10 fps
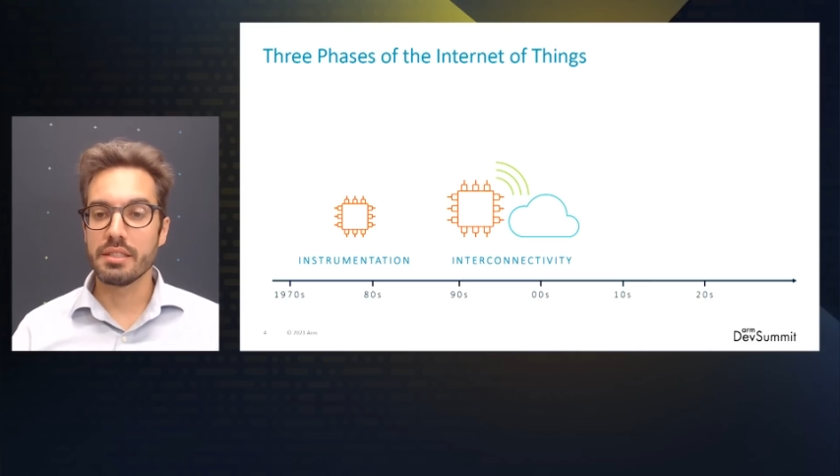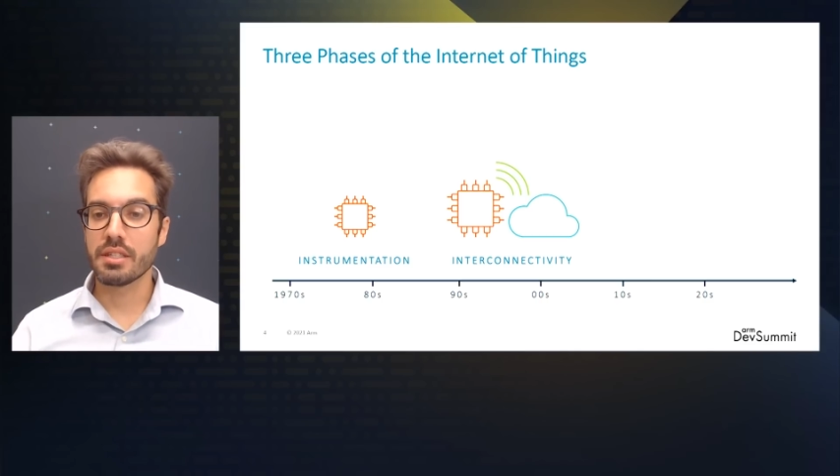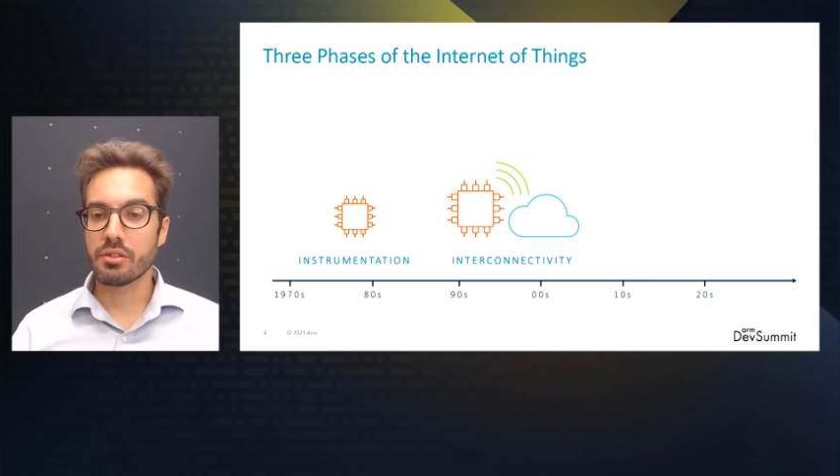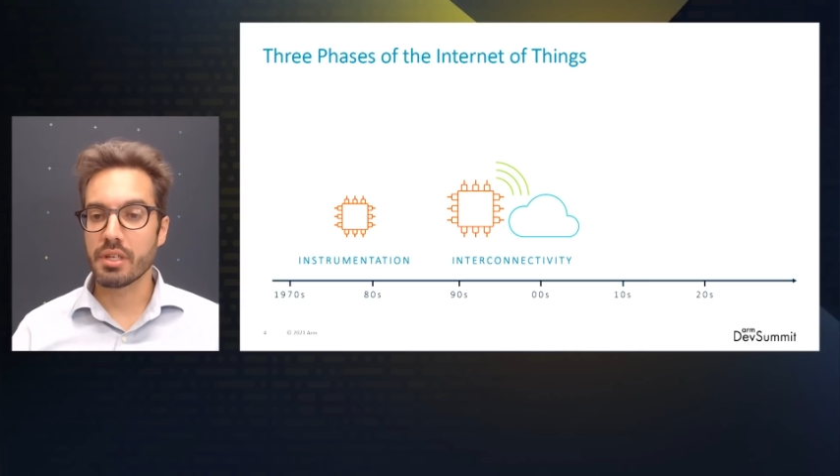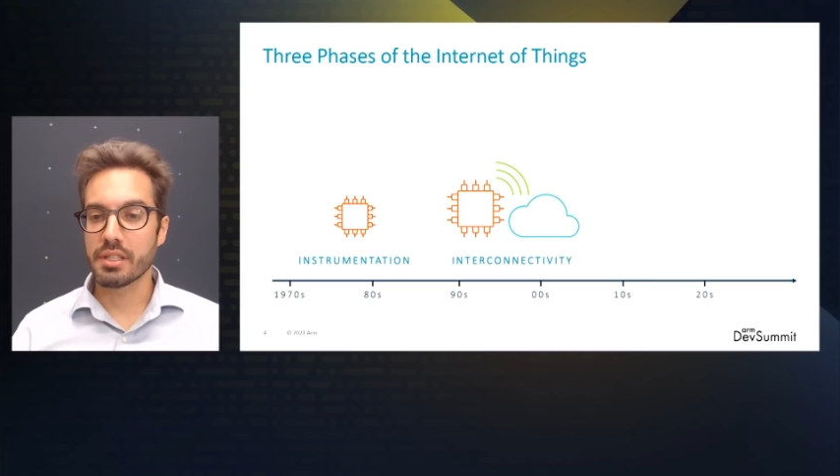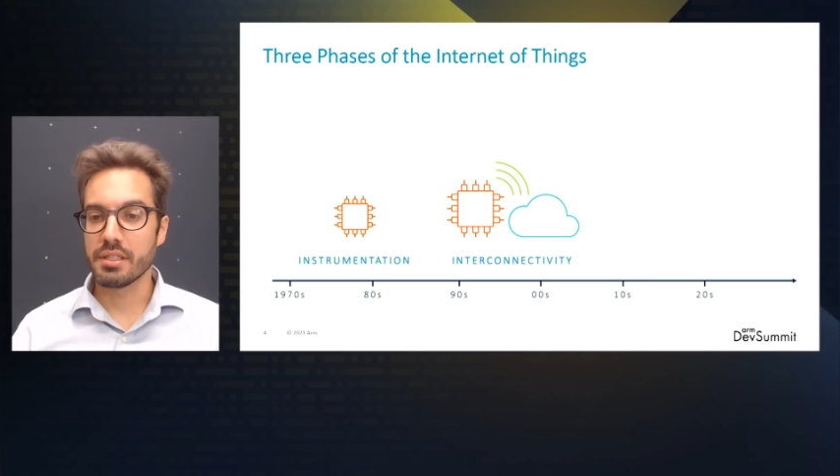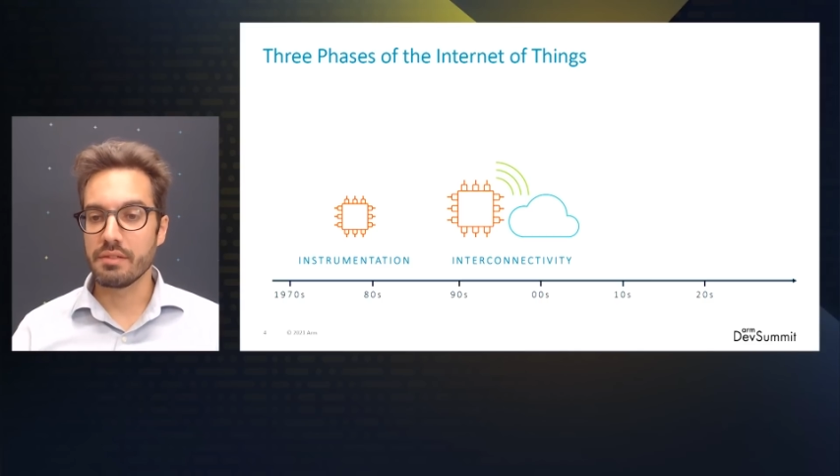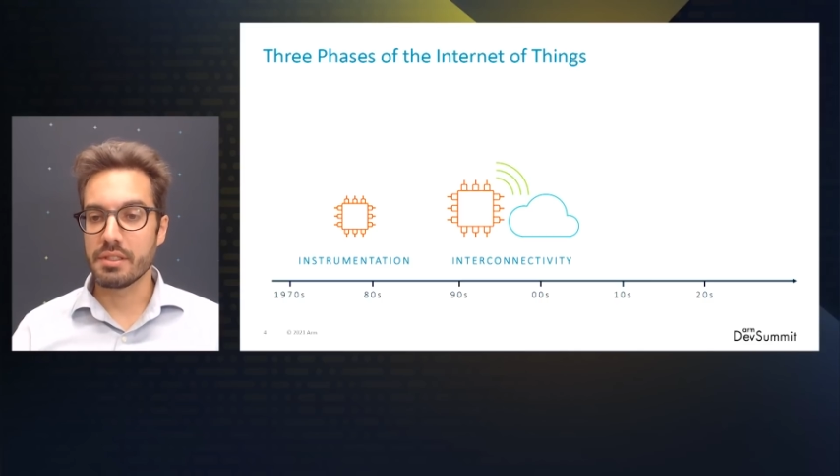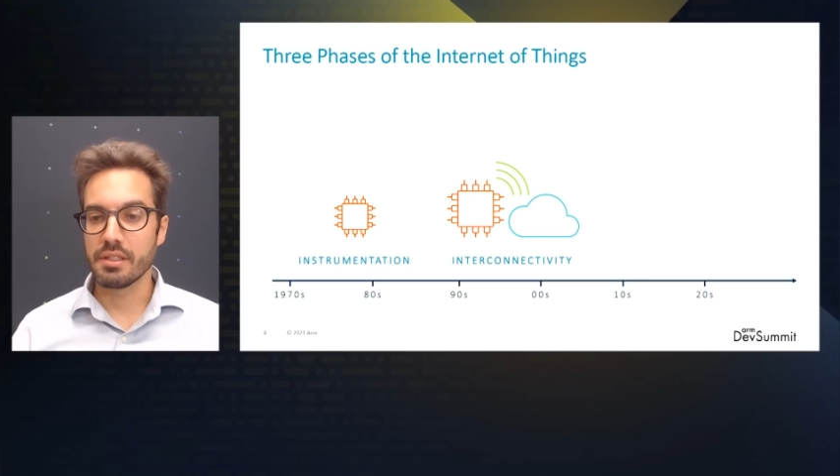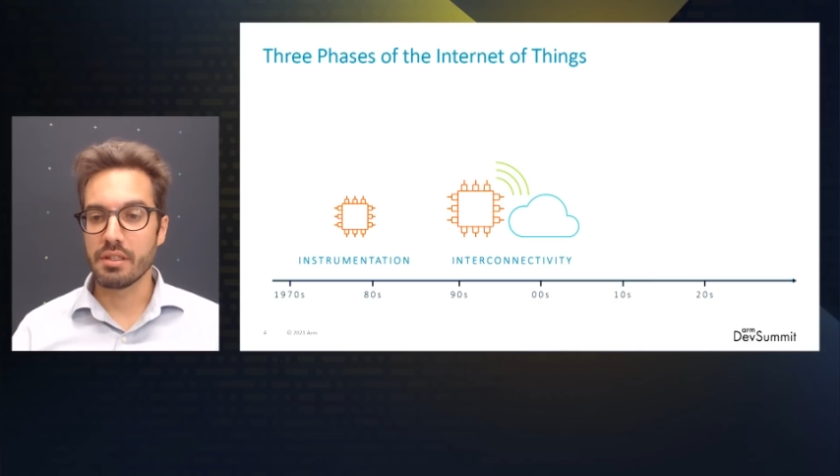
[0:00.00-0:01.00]

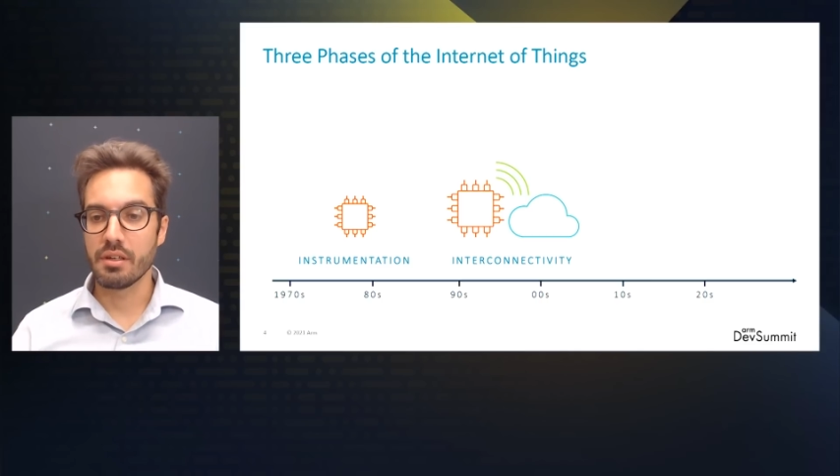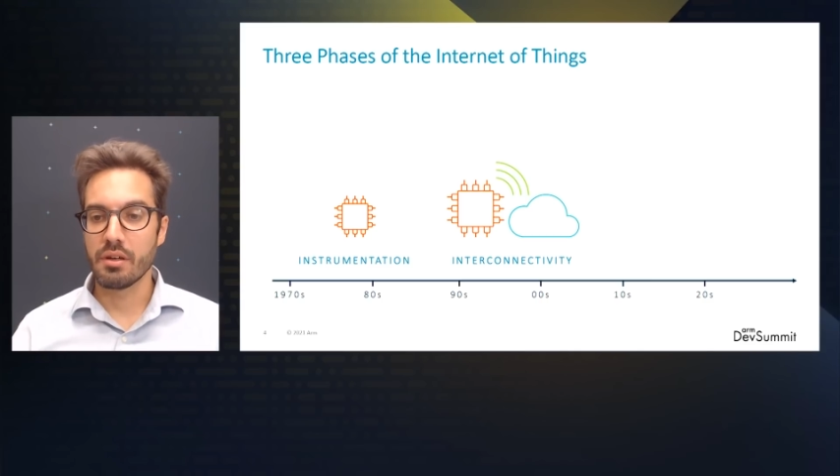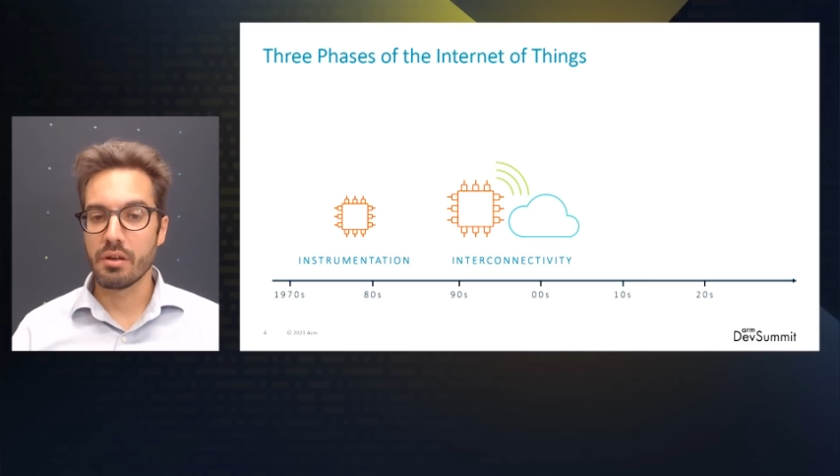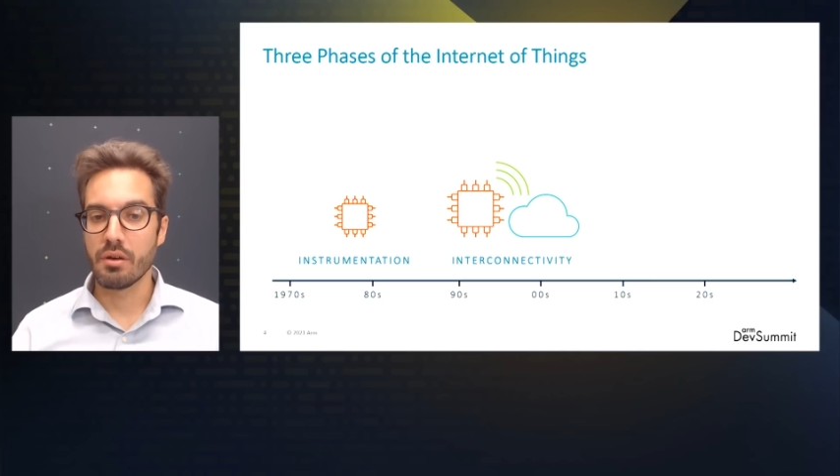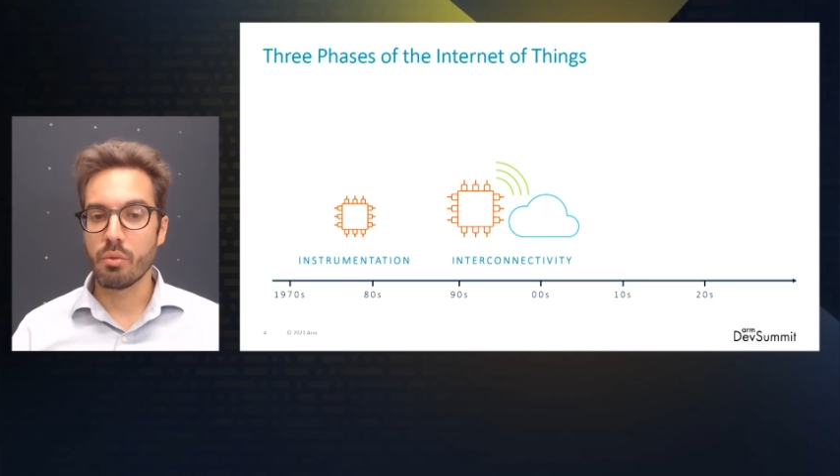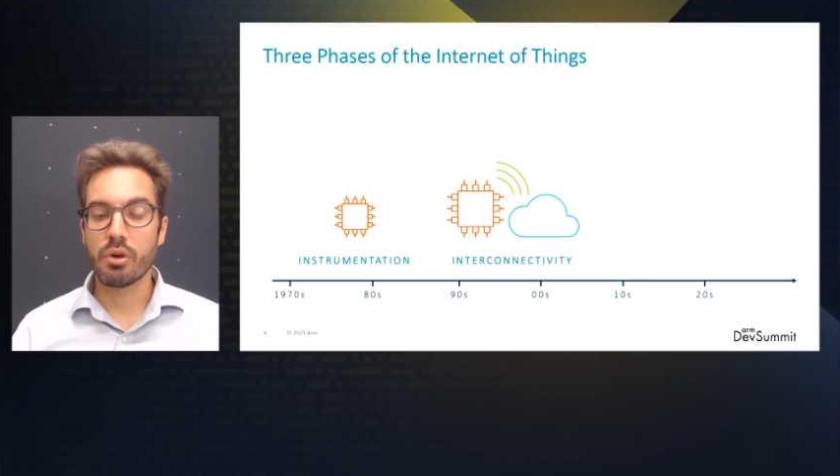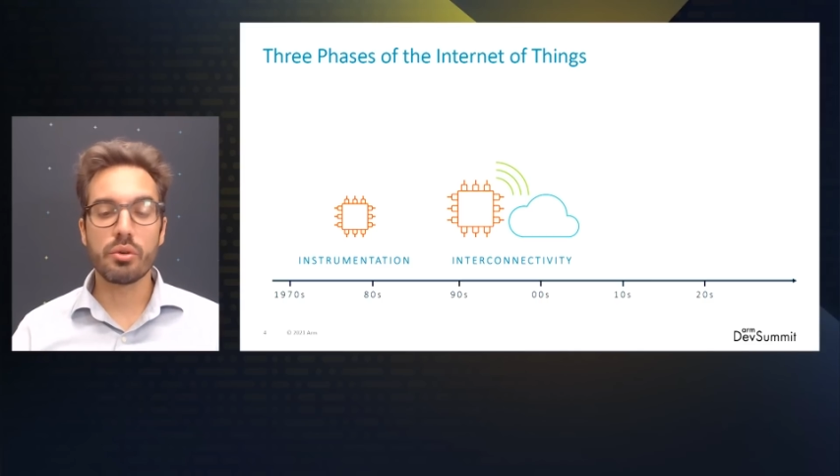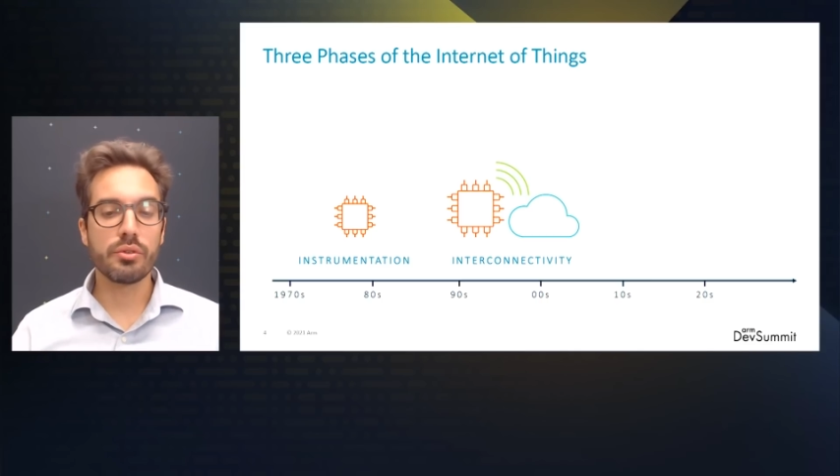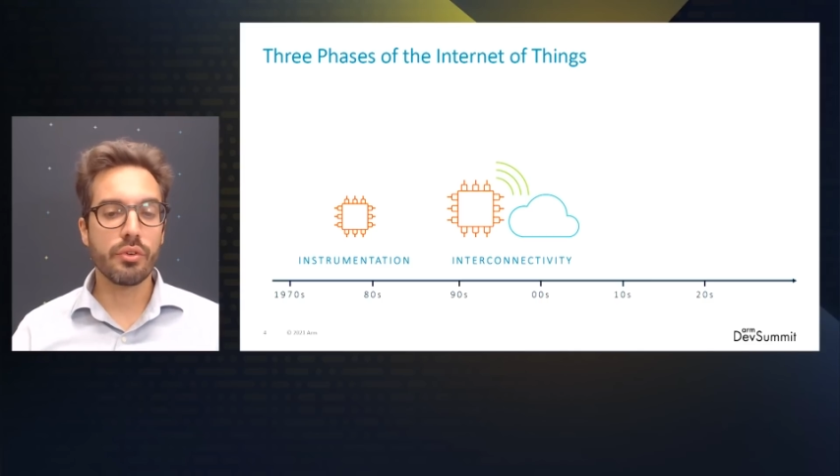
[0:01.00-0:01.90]
interconnectivity, where